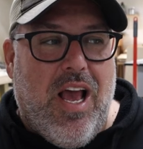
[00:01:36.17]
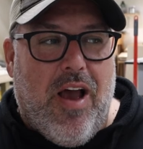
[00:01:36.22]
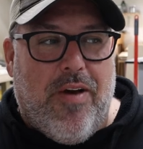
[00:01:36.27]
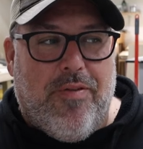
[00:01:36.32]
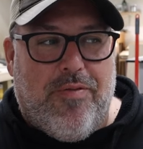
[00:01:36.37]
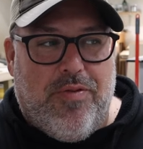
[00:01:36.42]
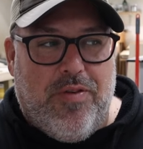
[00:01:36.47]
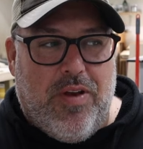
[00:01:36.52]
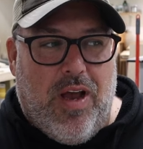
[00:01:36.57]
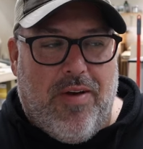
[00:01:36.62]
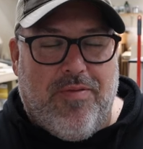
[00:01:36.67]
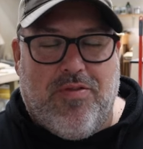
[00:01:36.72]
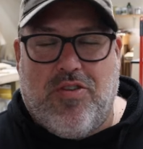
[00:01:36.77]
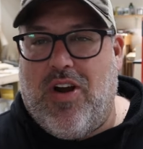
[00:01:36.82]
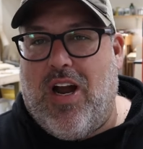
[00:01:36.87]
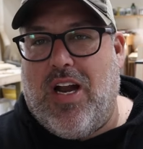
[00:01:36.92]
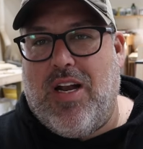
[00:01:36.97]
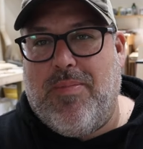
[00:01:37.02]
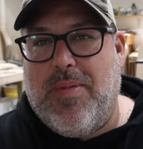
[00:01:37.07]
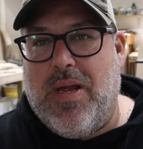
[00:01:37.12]
I've
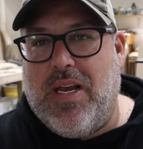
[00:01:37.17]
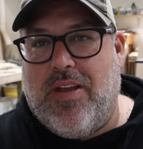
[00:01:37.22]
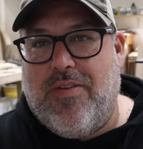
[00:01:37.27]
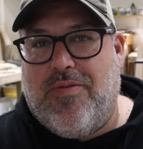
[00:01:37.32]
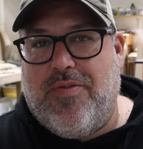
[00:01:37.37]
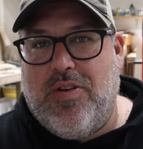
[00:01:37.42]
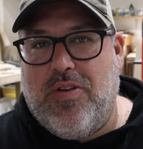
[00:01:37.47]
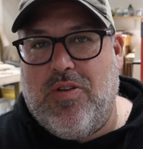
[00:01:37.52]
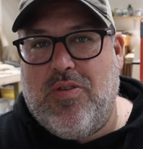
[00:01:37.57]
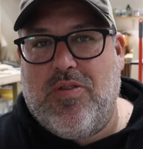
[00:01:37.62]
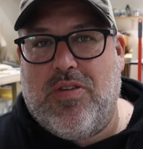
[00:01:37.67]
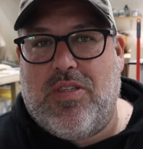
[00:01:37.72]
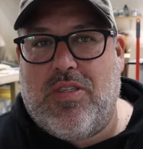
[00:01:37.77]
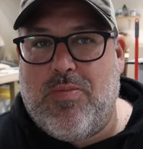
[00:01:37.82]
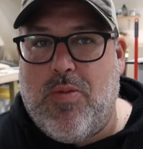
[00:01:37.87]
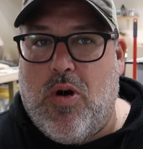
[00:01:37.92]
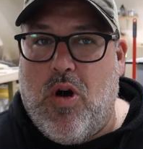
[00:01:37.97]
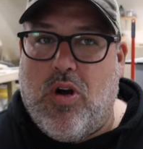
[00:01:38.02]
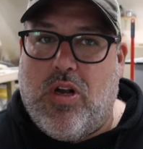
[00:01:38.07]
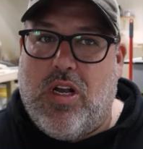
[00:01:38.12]
tried to make a few
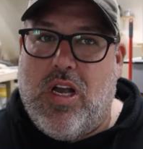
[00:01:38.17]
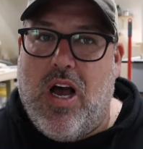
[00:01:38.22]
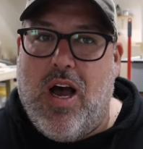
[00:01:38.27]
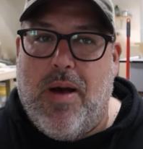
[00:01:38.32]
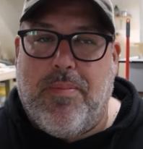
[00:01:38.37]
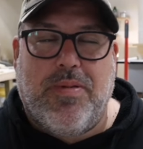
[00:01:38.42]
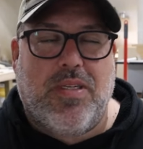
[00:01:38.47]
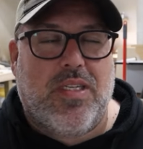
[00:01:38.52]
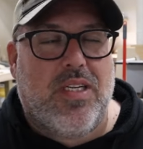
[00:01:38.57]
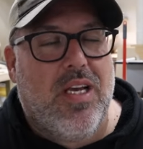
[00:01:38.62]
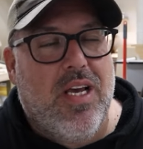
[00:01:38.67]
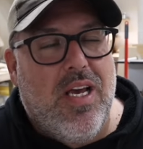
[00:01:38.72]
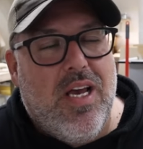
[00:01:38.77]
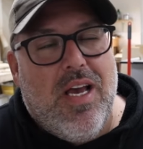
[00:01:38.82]
small cups,